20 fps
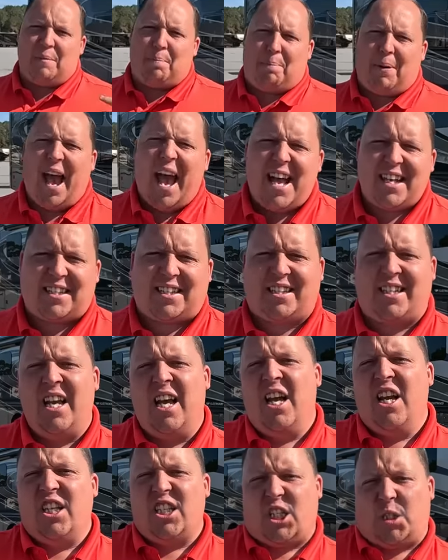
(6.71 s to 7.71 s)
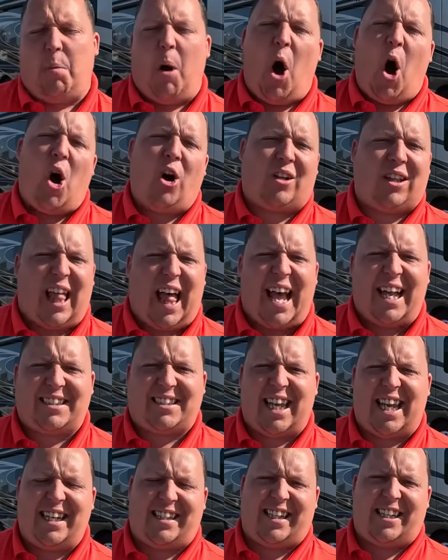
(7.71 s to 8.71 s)
the best small
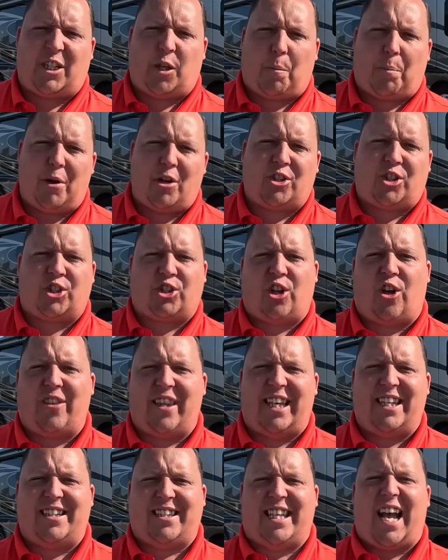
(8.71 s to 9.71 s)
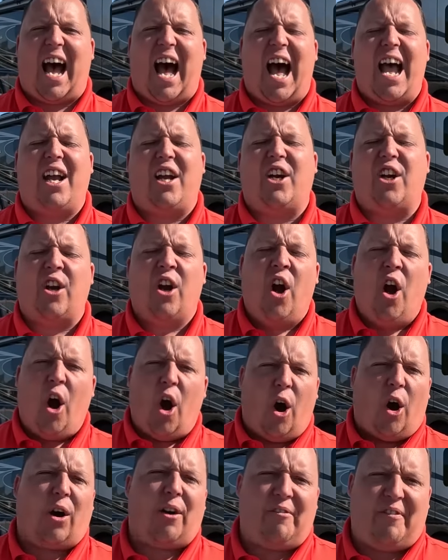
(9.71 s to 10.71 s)
Class A diesel pushers on the entire
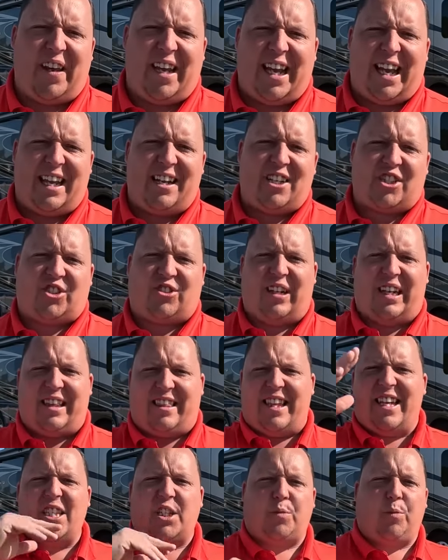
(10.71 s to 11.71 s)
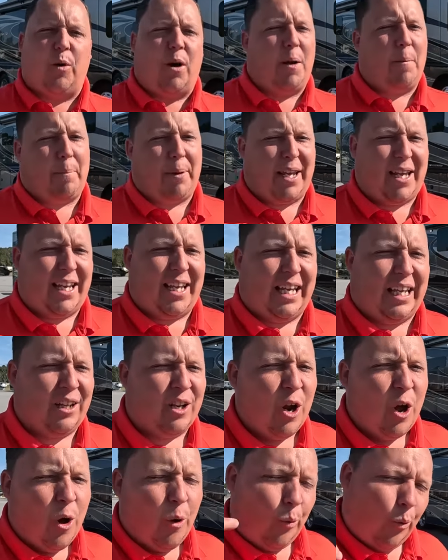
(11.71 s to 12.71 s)
RV industry. This one
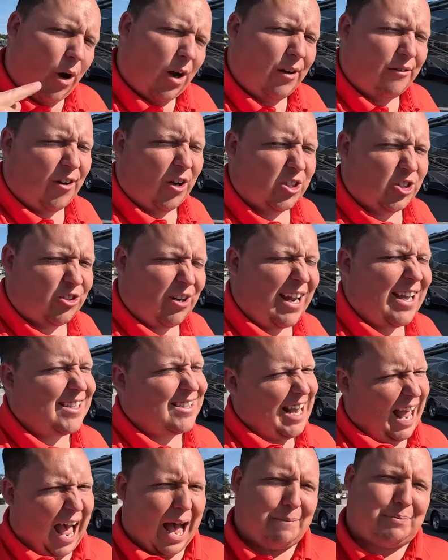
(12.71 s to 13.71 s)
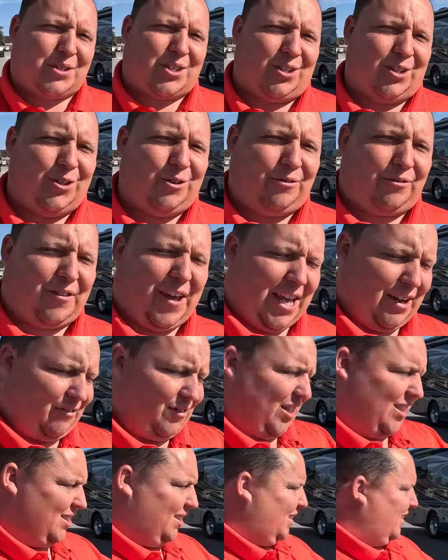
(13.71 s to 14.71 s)
being one of Andrea's absolute
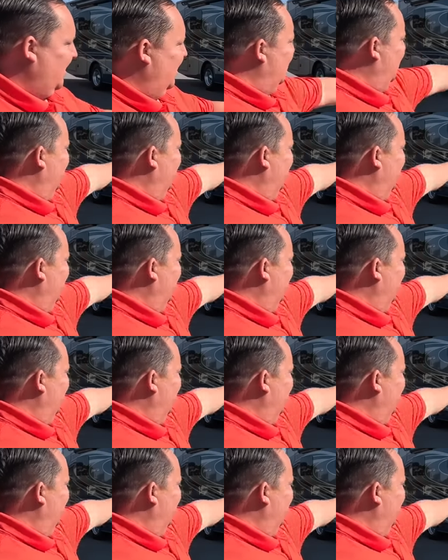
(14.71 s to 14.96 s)
favorites.